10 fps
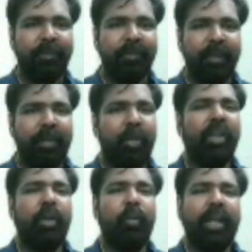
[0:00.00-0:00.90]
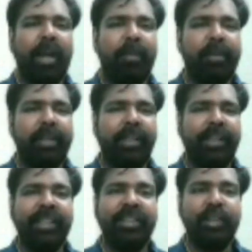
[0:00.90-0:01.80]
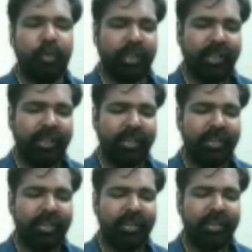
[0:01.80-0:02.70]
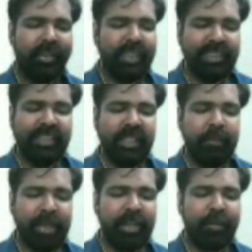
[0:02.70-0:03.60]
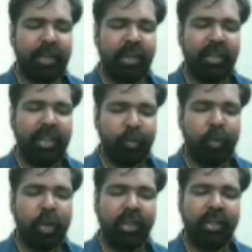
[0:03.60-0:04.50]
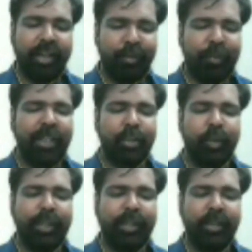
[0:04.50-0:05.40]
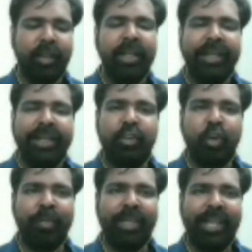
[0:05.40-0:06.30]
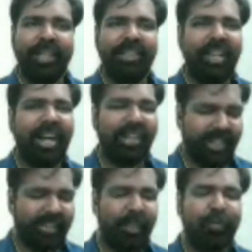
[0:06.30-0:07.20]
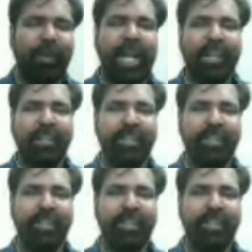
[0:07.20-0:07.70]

But look at the vocabulary that he's using dizzy, peripheral, inverted, infatuated, insomniac, stargazing, fat